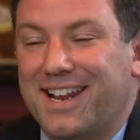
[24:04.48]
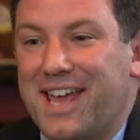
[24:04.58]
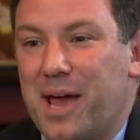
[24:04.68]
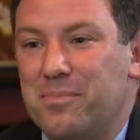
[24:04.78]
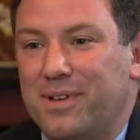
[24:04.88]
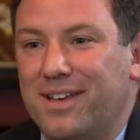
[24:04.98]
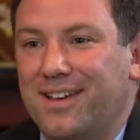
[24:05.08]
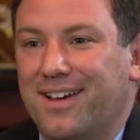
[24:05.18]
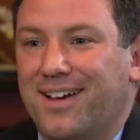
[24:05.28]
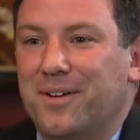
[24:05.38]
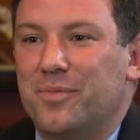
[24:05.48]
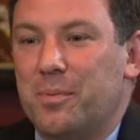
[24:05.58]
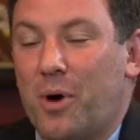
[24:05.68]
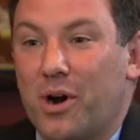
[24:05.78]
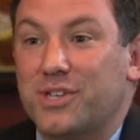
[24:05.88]
It can be, the
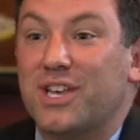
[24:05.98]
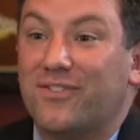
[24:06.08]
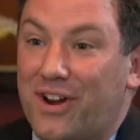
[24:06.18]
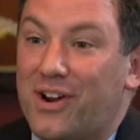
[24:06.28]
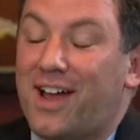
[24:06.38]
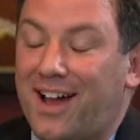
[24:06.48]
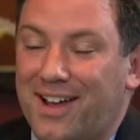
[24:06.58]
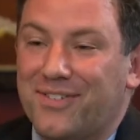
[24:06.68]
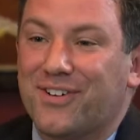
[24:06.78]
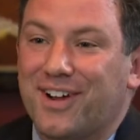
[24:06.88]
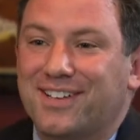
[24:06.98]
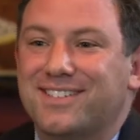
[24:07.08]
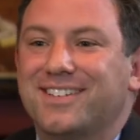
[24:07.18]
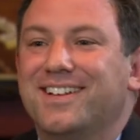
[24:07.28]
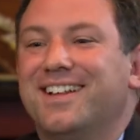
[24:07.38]
bar is set very high for
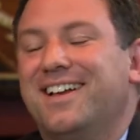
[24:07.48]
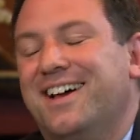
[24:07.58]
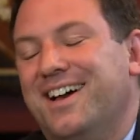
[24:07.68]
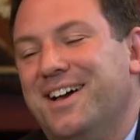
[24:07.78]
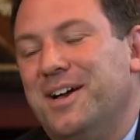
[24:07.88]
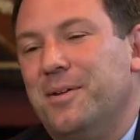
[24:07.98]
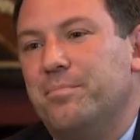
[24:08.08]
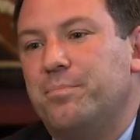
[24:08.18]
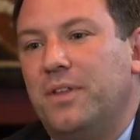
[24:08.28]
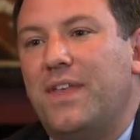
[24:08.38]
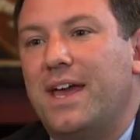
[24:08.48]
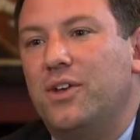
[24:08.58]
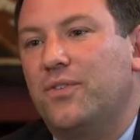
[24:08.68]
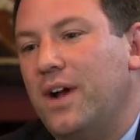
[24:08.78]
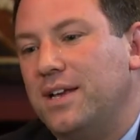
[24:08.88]
us. But thank
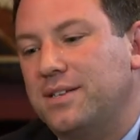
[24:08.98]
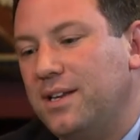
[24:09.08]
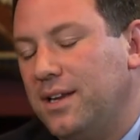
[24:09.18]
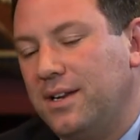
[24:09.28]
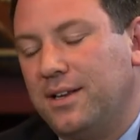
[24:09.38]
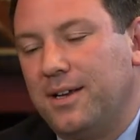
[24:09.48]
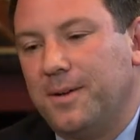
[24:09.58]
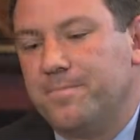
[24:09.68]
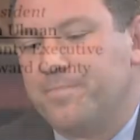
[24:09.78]
you for asking, and